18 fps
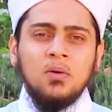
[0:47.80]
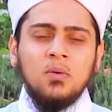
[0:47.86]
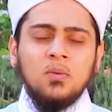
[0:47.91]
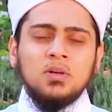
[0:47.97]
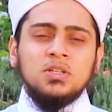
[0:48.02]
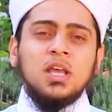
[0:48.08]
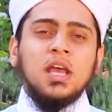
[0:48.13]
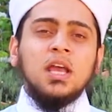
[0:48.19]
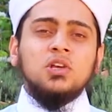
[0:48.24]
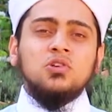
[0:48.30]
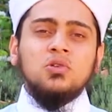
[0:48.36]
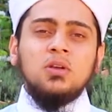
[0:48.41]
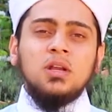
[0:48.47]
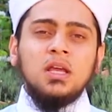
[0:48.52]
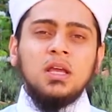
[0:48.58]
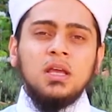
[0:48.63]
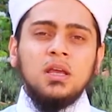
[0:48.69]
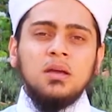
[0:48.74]
was
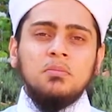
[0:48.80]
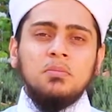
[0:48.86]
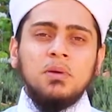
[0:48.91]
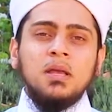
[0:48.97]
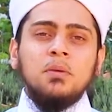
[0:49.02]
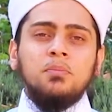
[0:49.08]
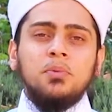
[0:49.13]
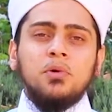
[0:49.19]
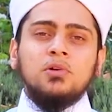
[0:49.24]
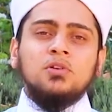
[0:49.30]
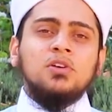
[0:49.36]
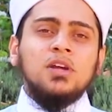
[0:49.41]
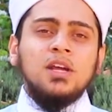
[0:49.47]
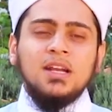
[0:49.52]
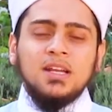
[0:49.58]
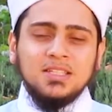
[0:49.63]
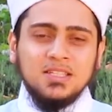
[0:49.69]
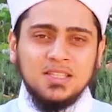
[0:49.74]
actually being
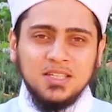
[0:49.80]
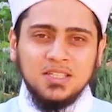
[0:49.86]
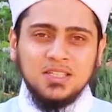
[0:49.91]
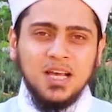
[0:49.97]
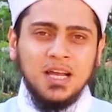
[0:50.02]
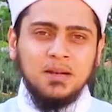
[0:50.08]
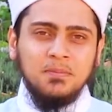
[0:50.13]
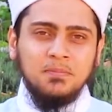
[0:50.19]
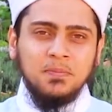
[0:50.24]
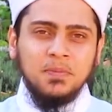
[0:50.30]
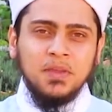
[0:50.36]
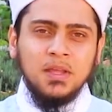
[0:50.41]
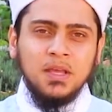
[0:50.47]
portrayed as the sun,